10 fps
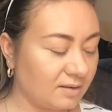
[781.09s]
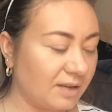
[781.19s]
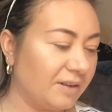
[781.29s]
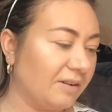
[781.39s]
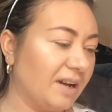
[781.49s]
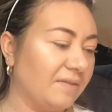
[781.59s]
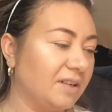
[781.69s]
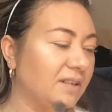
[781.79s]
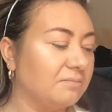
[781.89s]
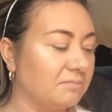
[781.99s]
And they don't have
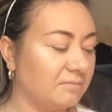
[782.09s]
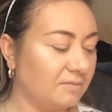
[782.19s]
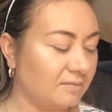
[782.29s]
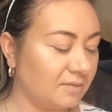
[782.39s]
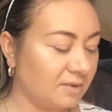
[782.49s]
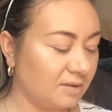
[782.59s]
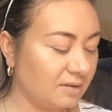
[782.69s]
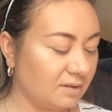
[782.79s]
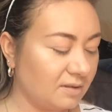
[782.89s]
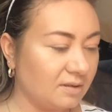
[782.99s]
any
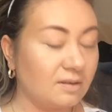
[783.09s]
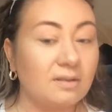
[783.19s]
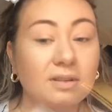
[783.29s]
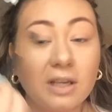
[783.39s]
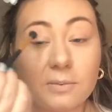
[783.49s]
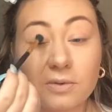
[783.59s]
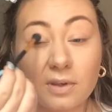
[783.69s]
names or